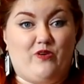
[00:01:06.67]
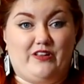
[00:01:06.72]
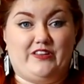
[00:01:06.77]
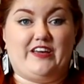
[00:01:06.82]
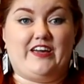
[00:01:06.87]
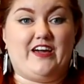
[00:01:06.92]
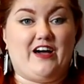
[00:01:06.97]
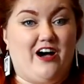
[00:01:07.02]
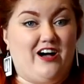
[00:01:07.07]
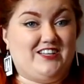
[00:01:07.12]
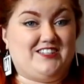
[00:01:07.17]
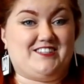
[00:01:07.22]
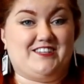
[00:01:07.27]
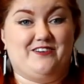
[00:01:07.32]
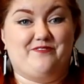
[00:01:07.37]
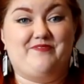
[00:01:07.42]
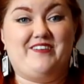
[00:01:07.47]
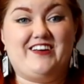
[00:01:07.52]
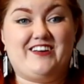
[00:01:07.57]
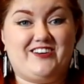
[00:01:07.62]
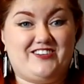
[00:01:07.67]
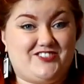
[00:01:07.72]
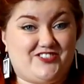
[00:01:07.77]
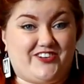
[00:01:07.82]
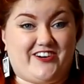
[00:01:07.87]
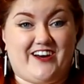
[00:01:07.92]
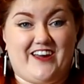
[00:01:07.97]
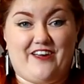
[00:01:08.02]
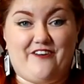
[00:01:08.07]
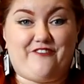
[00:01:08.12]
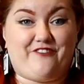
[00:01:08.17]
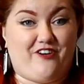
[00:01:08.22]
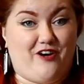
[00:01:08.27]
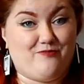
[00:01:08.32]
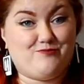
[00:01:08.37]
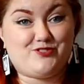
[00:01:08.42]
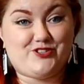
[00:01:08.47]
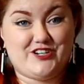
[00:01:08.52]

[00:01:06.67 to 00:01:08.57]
really awesome tree from